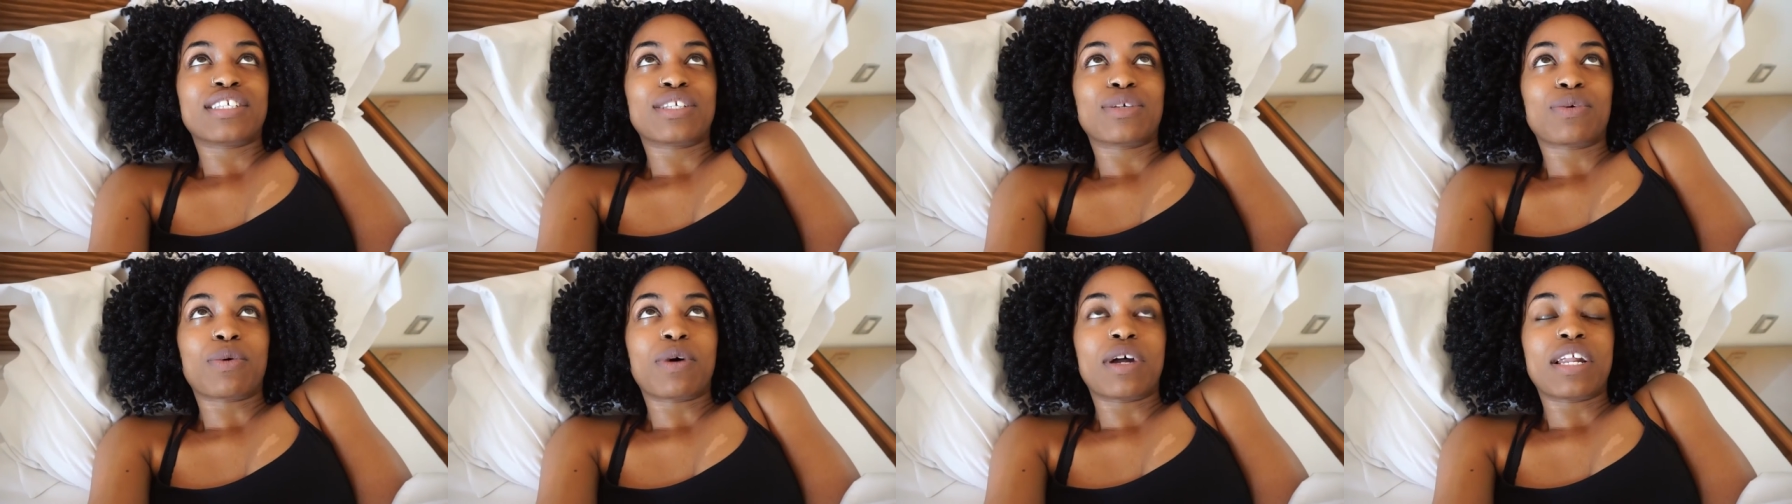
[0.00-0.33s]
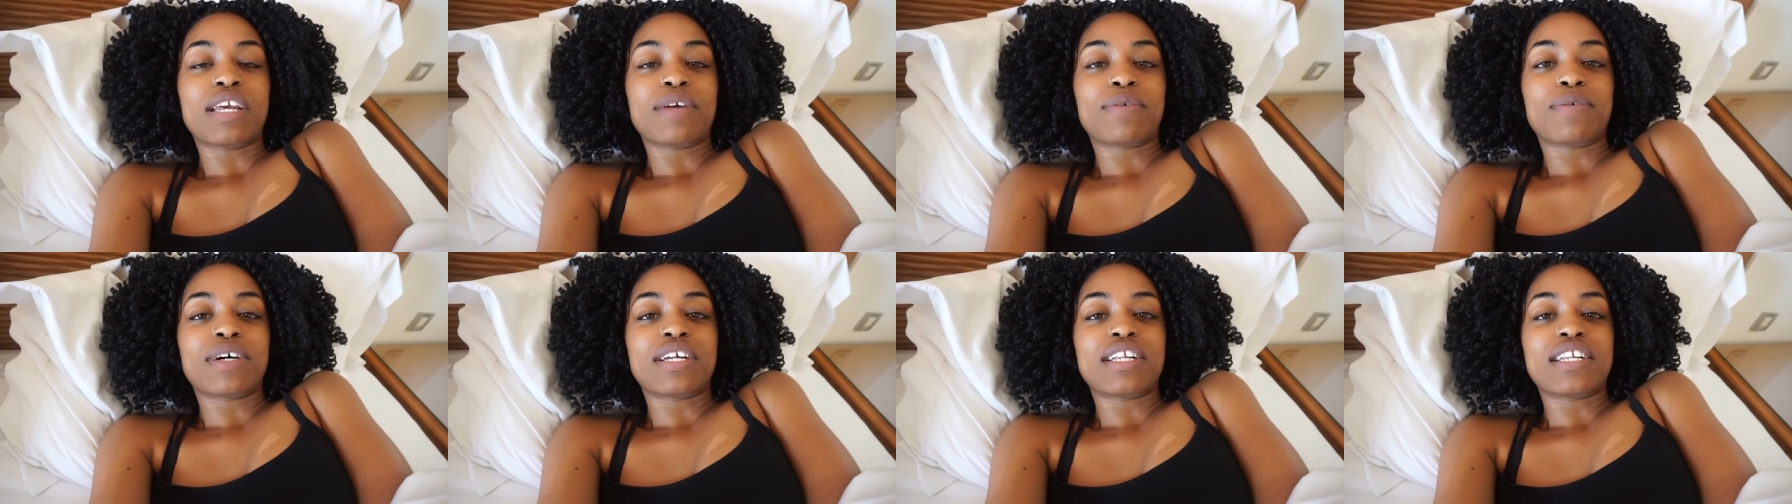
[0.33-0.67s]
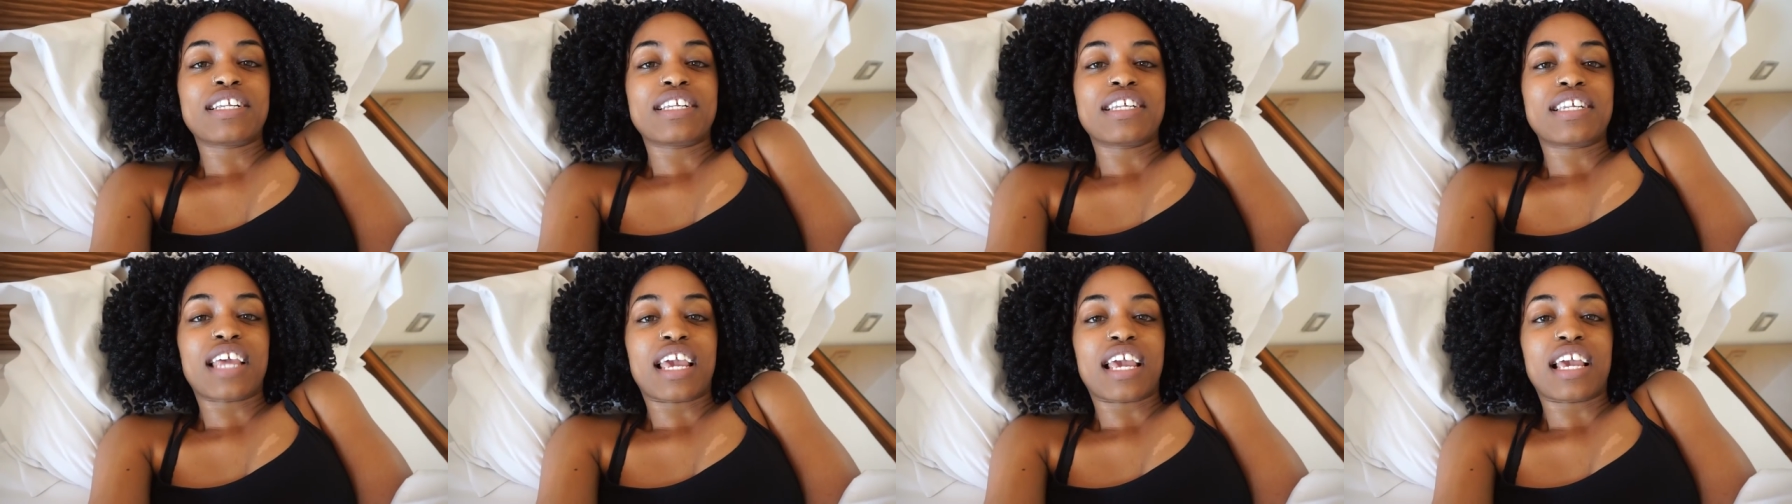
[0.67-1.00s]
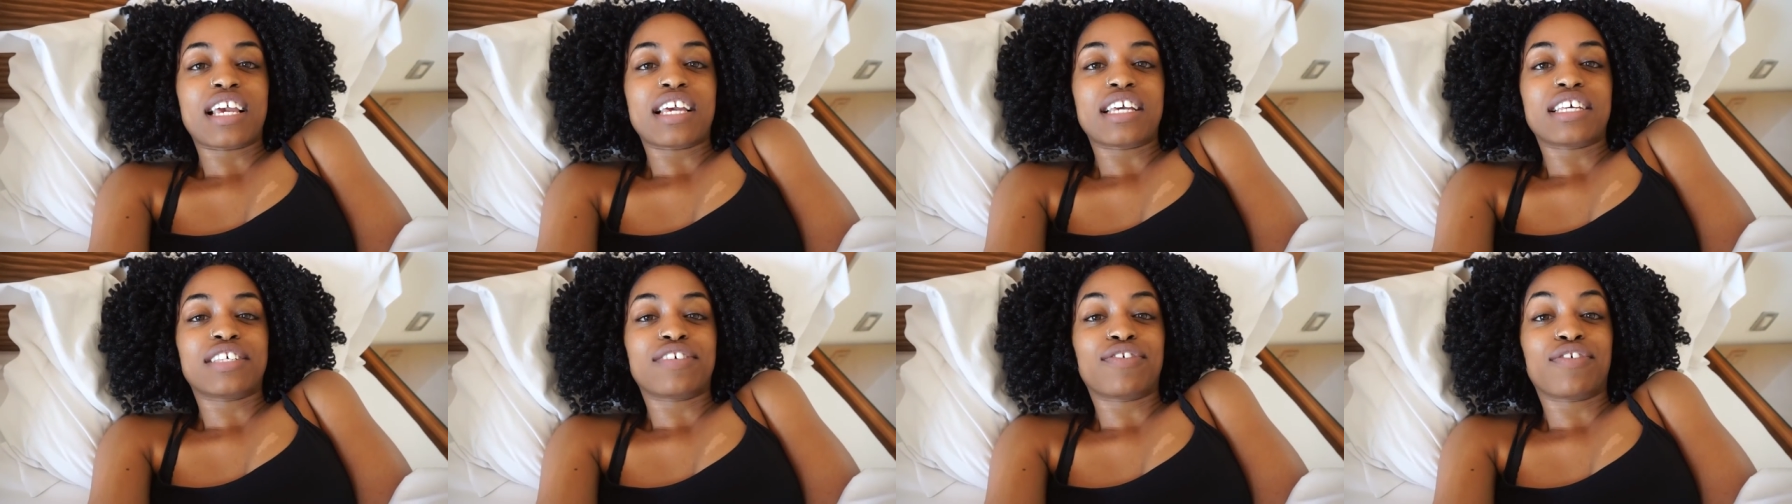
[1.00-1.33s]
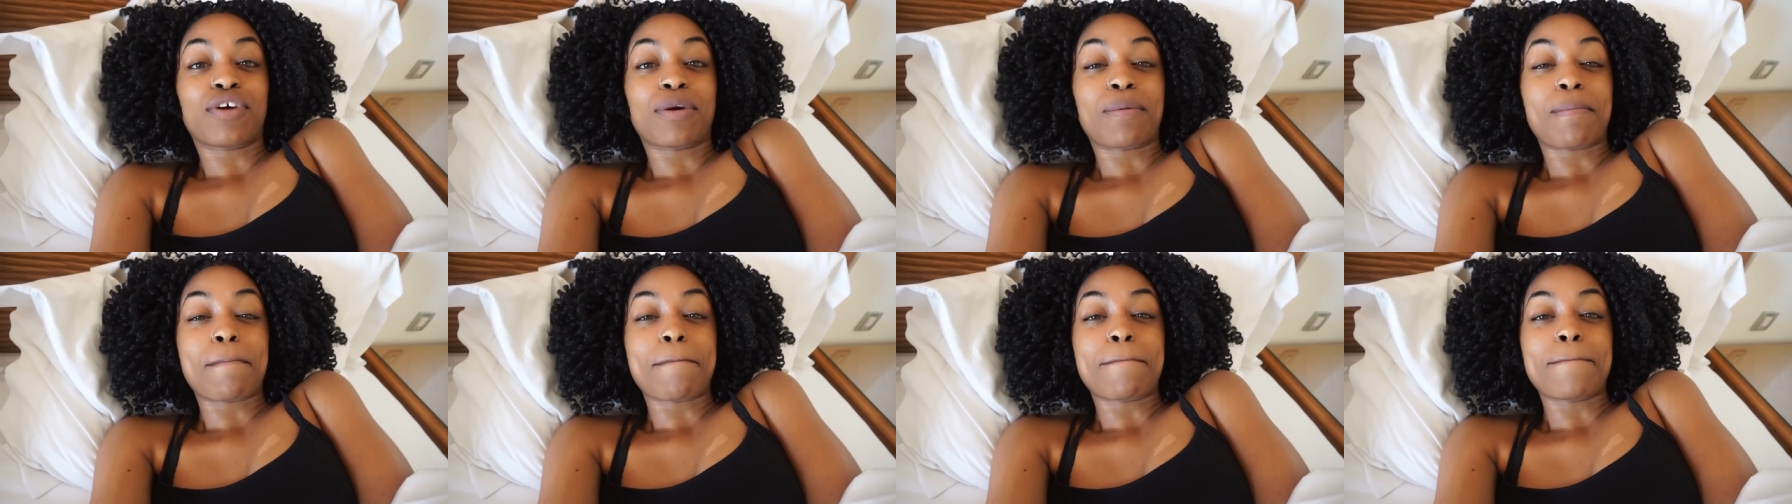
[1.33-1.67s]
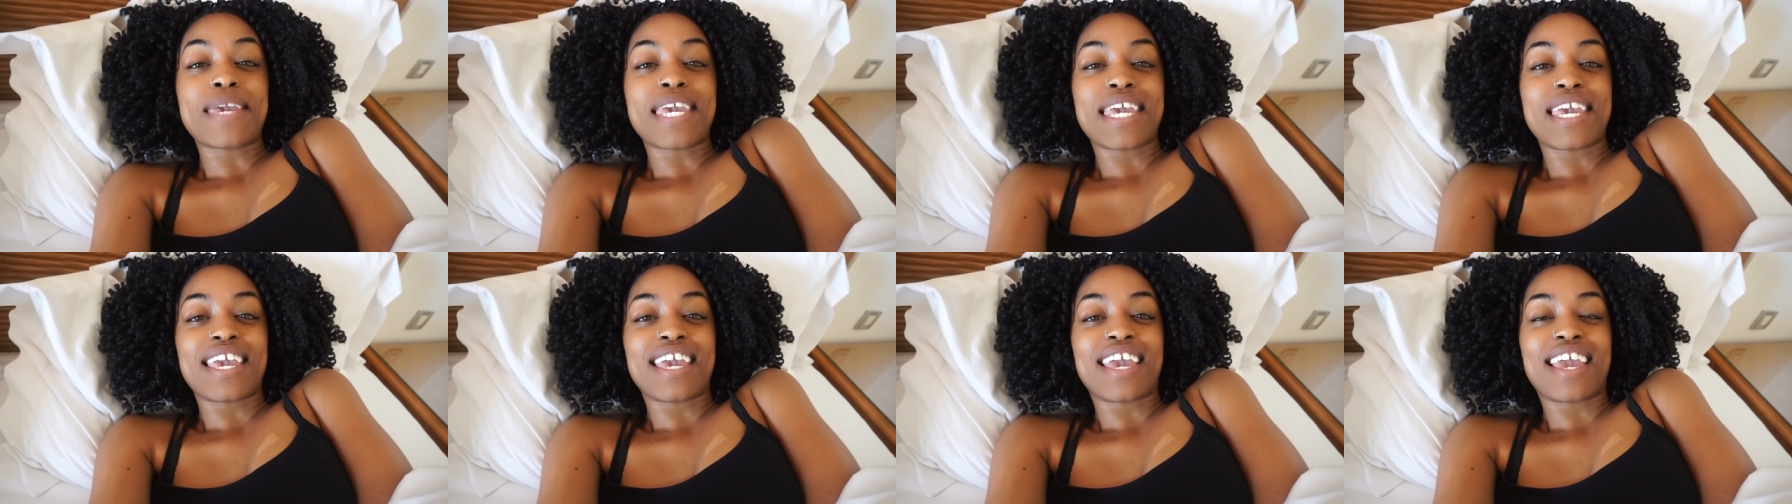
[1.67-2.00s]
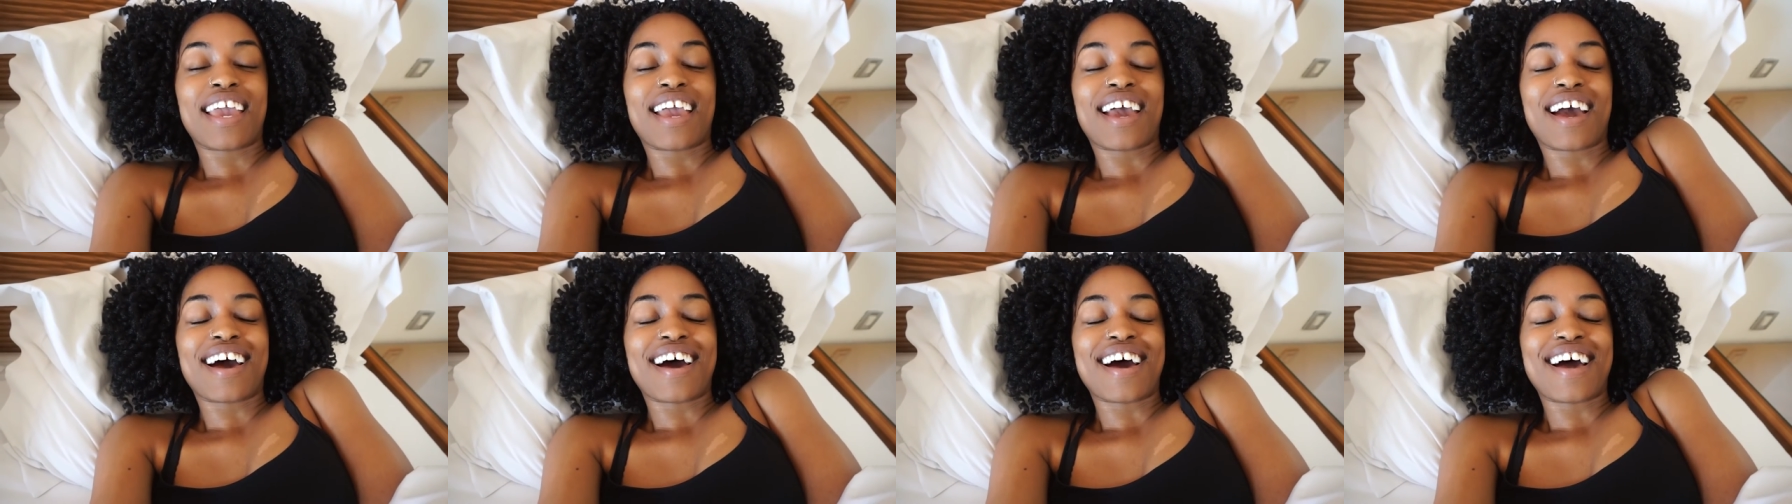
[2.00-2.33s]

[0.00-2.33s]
twenty-one days for me,